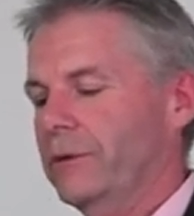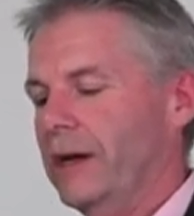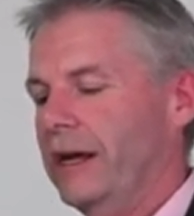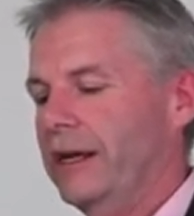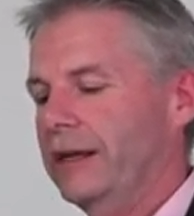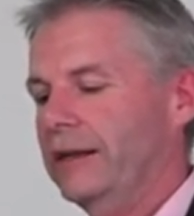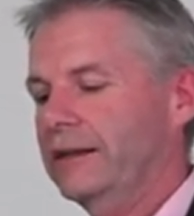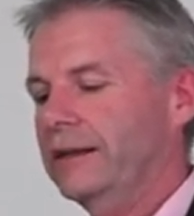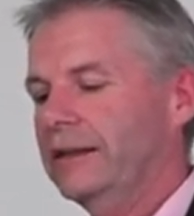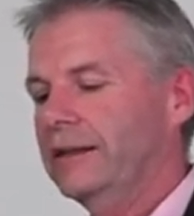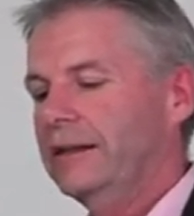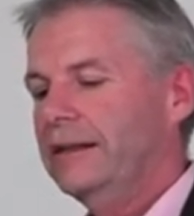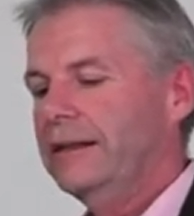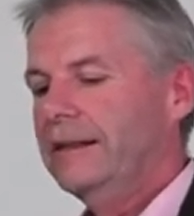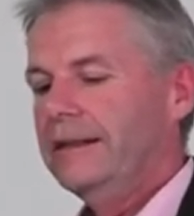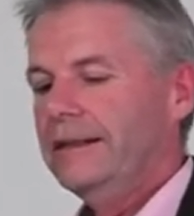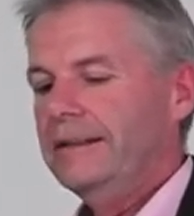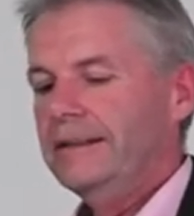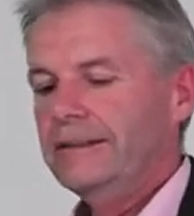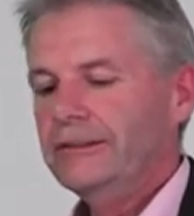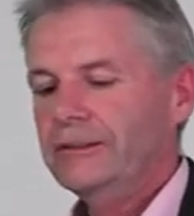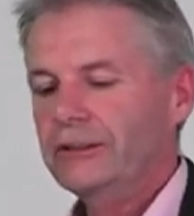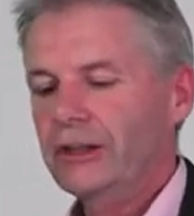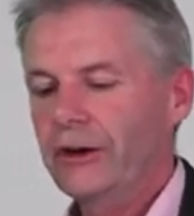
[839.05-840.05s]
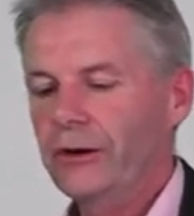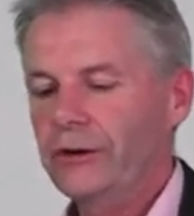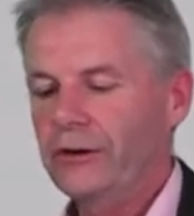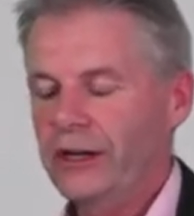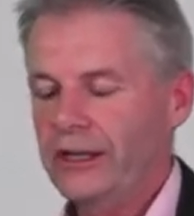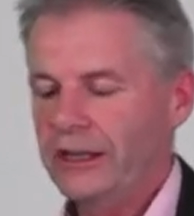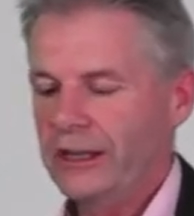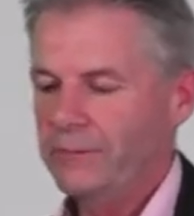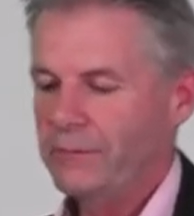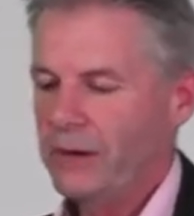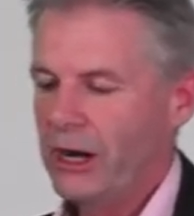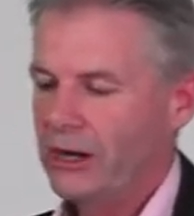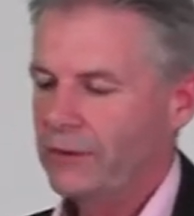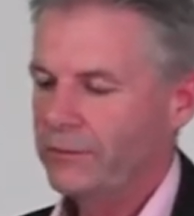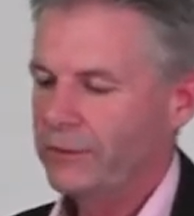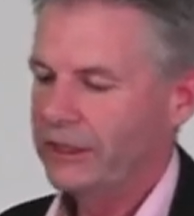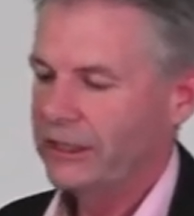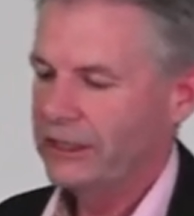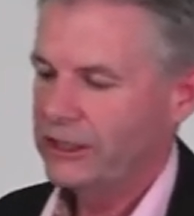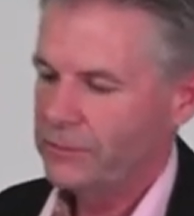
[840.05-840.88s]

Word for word: And so at the moment,